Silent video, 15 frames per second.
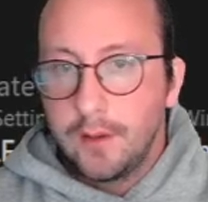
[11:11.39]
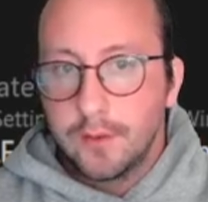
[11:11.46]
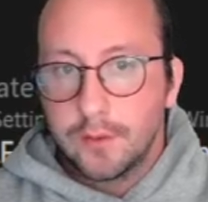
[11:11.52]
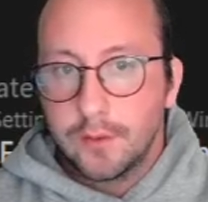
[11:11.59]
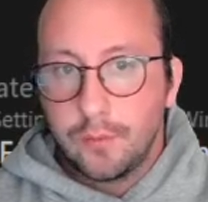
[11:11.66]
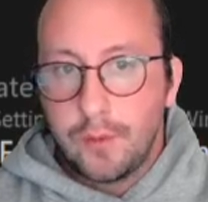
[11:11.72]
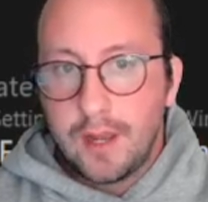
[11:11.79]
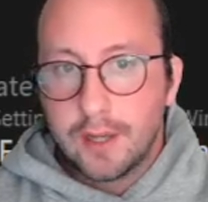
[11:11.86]
So
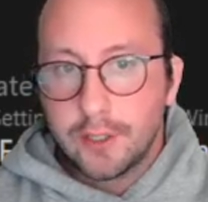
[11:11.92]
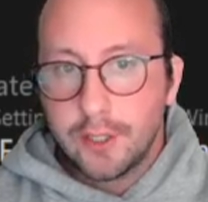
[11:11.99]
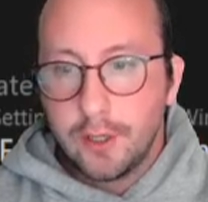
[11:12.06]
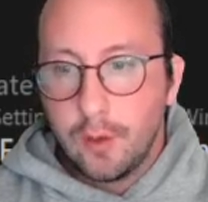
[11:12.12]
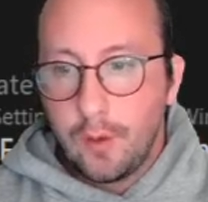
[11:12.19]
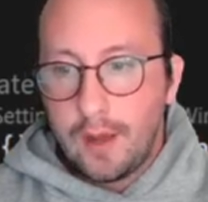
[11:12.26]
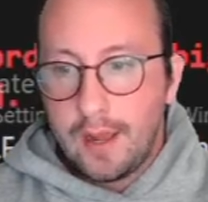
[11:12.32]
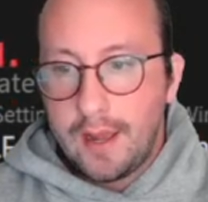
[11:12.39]
if we actually
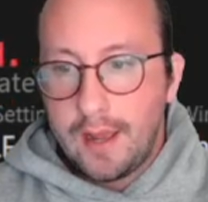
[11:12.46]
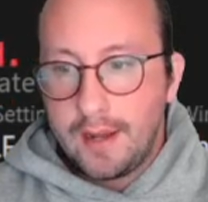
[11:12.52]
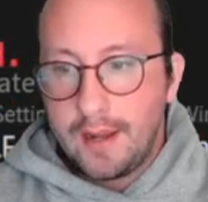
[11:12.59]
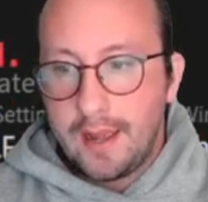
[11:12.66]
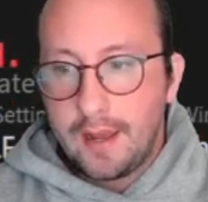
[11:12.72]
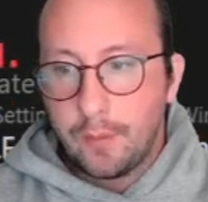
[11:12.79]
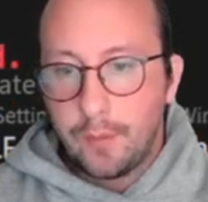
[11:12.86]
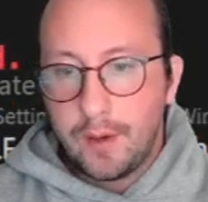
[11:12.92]
go ahead
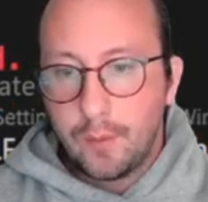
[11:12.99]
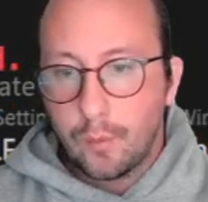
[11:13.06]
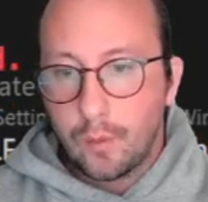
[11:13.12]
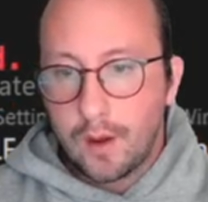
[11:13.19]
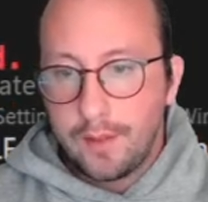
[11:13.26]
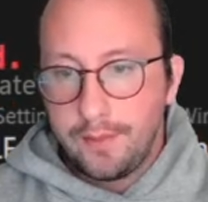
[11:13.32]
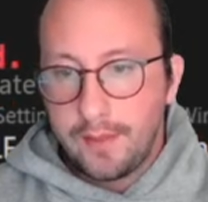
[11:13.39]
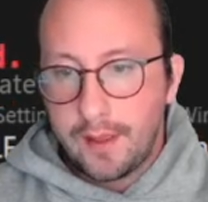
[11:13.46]
and we
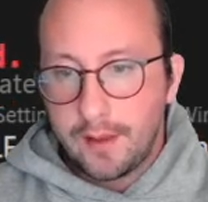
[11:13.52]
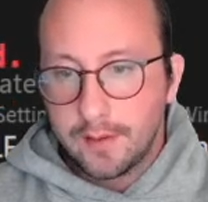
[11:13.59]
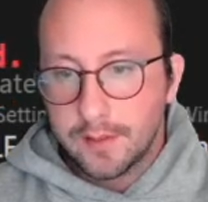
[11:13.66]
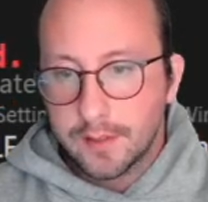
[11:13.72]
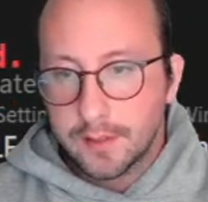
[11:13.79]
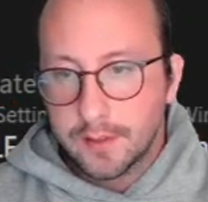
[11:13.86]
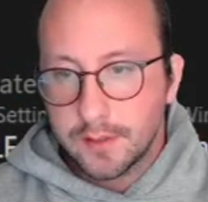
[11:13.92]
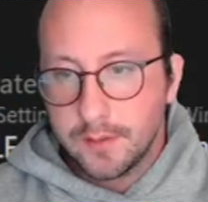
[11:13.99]
run
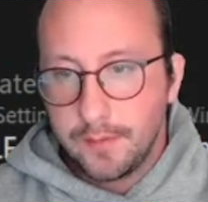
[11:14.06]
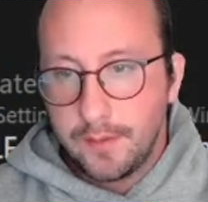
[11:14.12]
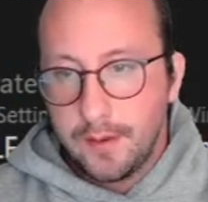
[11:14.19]
this,